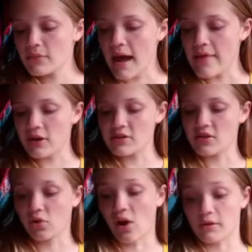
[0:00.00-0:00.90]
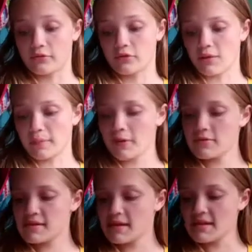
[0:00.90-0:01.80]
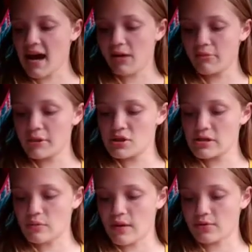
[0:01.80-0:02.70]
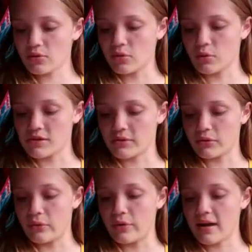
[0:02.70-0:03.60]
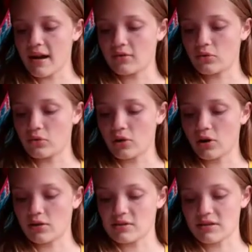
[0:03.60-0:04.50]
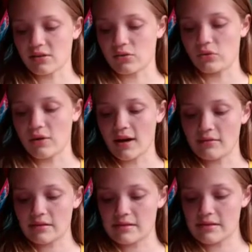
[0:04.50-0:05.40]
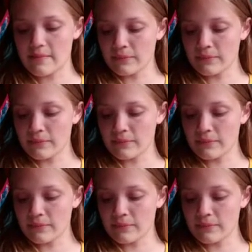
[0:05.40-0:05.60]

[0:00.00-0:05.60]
And there's a lot of tugboats. The town we just went through was cool. It had old cars and cool houses.